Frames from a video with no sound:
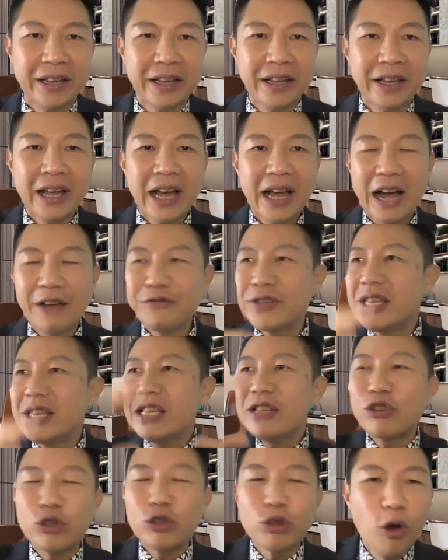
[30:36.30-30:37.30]
I've seen
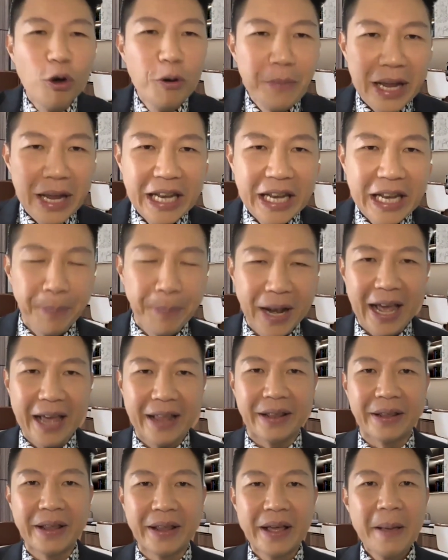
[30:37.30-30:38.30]
so many
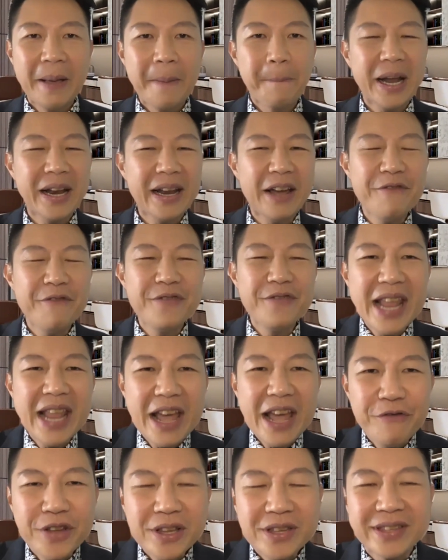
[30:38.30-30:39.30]
plans, but I've
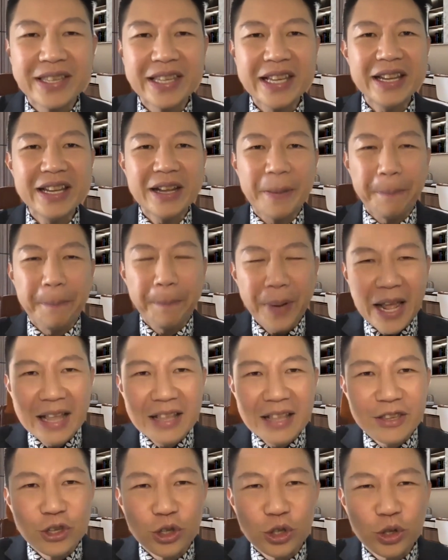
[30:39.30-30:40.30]
never seen a
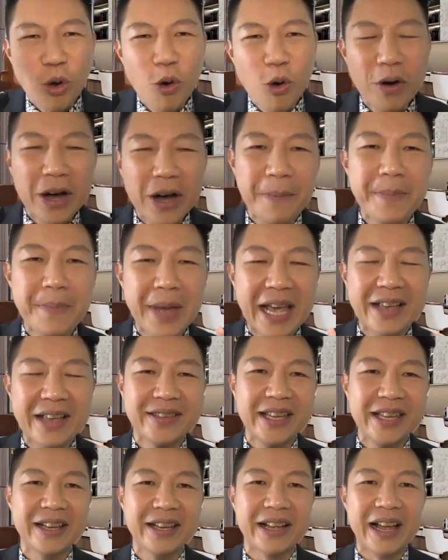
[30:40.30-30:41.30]
plan so
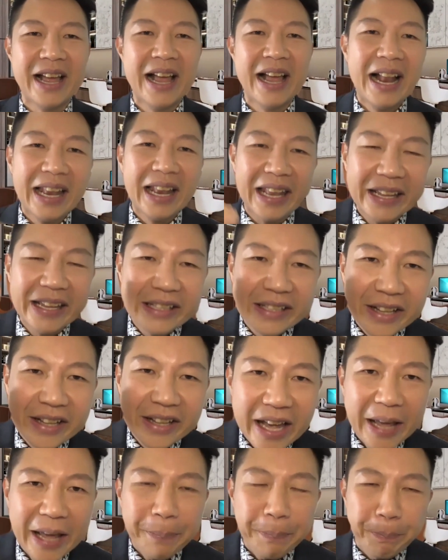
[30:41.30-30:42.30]
amazing like the
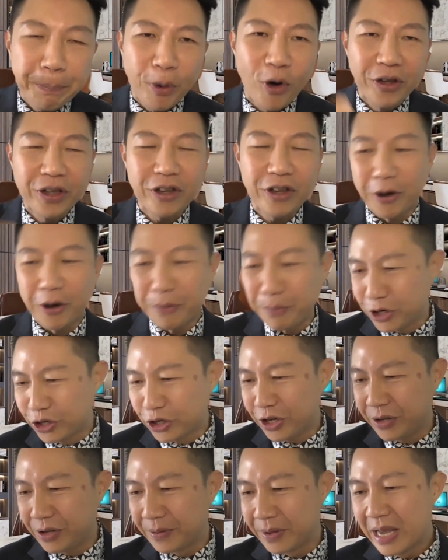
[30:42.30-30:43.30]
8-point
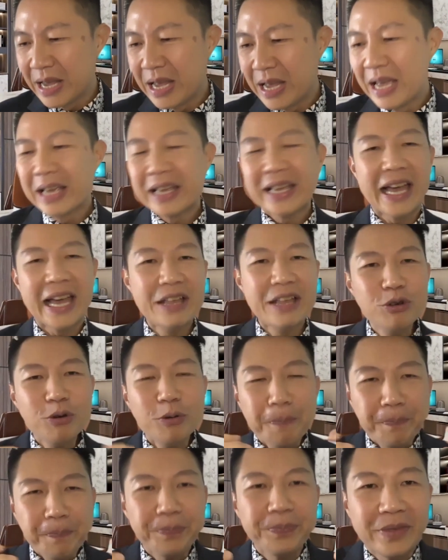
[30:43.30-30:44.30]
commission. Can you
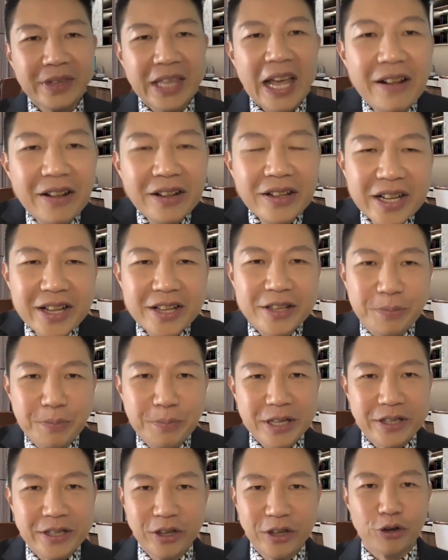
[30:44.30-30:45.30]
tell us,
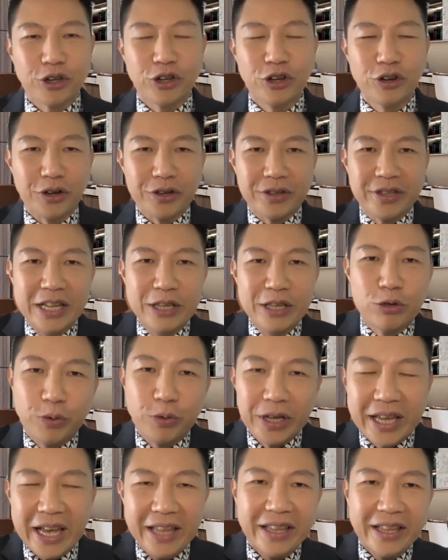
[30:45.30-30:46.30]
Mr. Ohshiro, since we
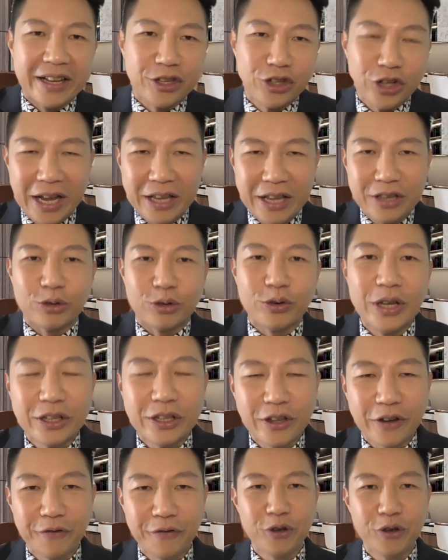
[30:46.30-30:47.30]
get a chance to
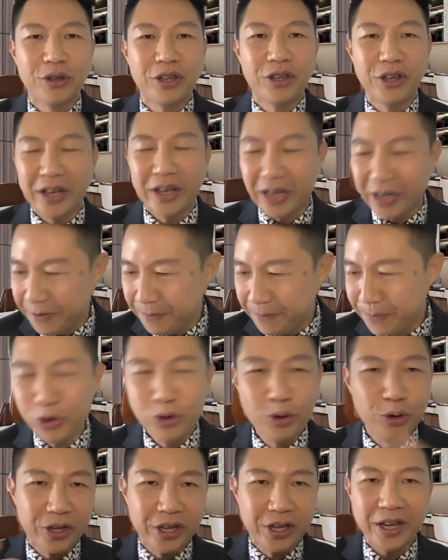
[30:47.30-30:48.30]
interview
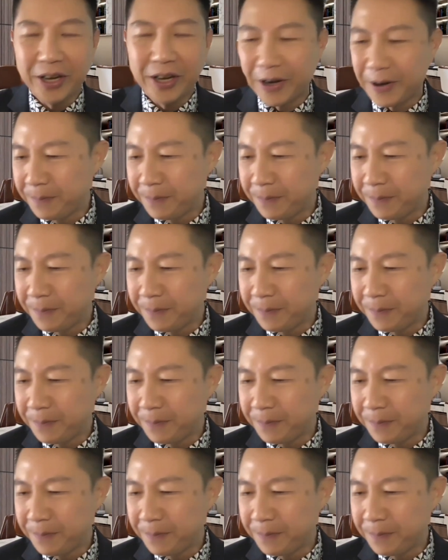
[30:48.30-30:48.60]
you here,